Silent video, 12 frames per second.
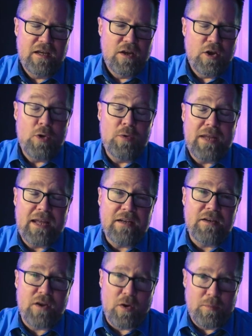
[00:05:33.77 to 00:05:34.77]
who
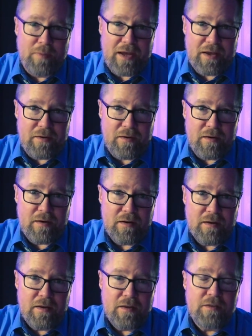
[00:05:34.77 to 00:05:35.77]
didn't know better,
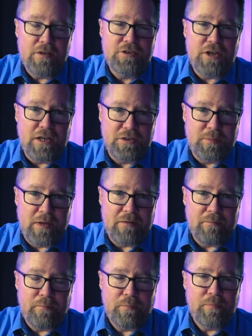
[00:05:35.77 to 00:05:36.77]
the judgment,
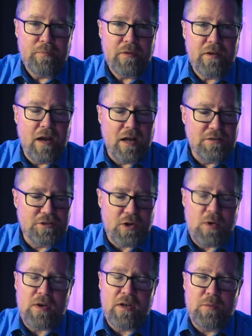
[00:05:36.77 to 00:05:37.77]
God
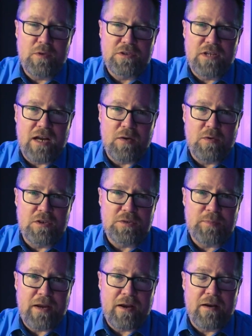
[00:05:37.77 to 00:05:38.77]
certainly was not going to
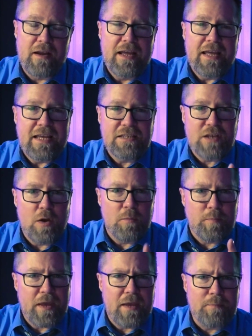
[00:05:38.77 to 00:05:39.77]
spare his own
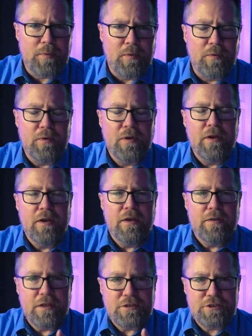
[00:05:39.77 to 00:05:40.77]
people
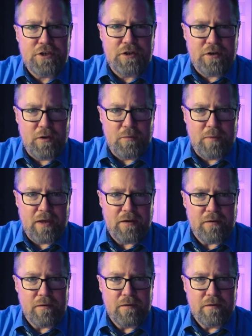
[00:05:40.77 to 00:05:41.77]
that should have known
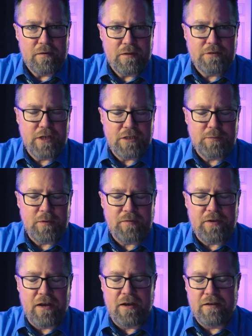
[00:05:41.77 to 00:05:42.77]
better, the judgment of
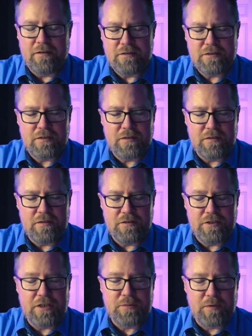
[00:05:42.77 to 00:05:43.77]
God. See, the
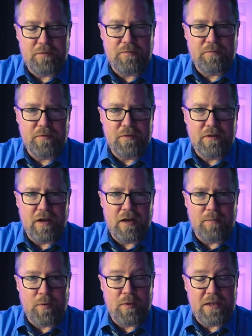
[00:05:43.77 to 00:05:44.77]
judgment of God
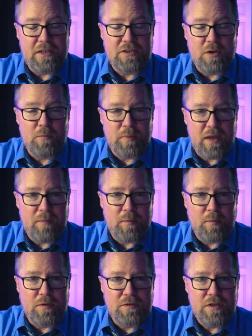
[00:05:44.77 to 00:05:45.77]
upon his own people
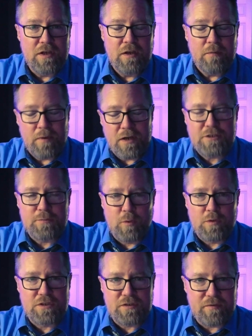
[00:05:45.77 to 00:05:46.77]
was much
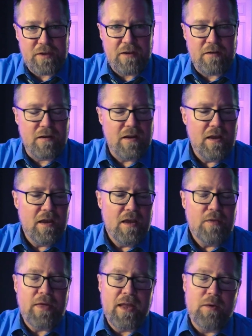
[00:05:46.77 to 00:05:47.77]
more severe
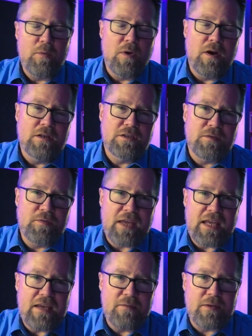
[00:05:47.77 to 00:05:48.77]
than it was of
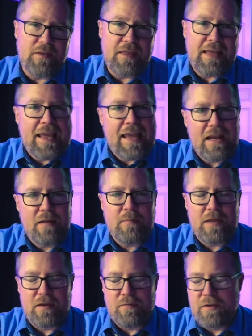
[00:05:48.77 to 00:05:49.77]
even the
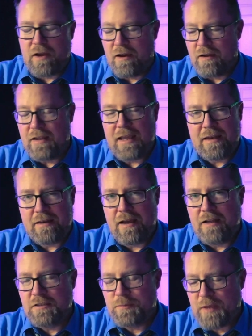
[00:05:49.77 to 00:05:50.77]
enemy of God and
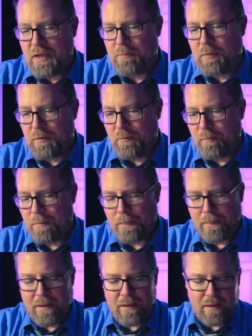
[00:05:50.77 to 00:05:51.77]
God's people.
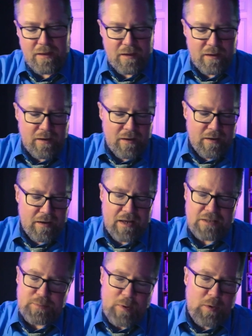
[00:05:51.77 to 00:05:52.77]
I
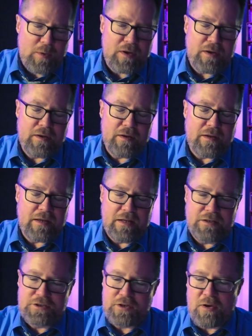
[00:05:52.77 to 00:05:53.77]
spoke
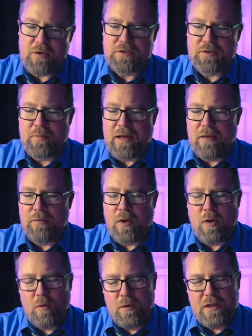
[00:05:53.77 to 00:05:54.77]
in church about the
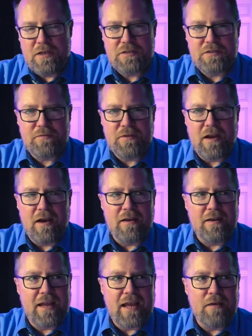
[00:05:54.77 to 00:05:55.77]
holiness of God
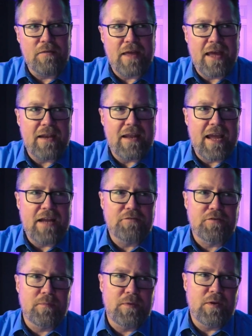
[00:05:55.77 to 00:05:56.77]
and how that
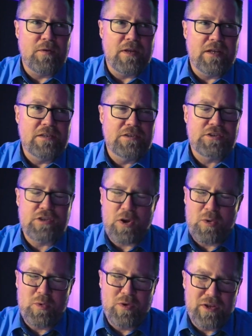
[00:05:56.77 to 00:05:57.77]
attribute is so
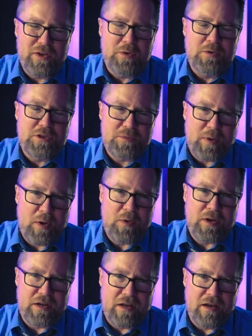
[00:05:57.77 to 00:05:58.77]
little
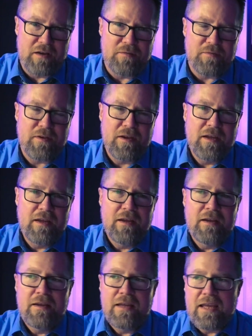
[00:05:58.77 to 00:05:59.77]
spoken of
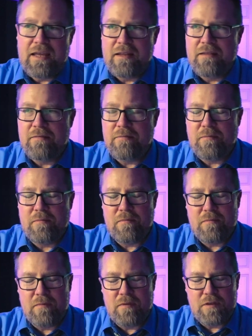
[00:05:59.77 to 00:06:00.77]
in
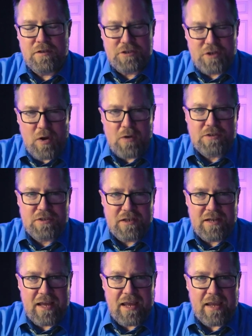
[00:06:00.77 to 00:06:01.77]
the church
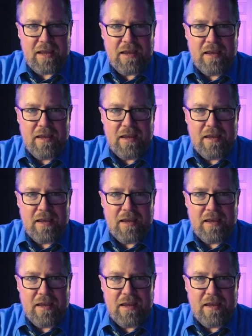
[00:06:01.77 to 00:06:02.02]
today.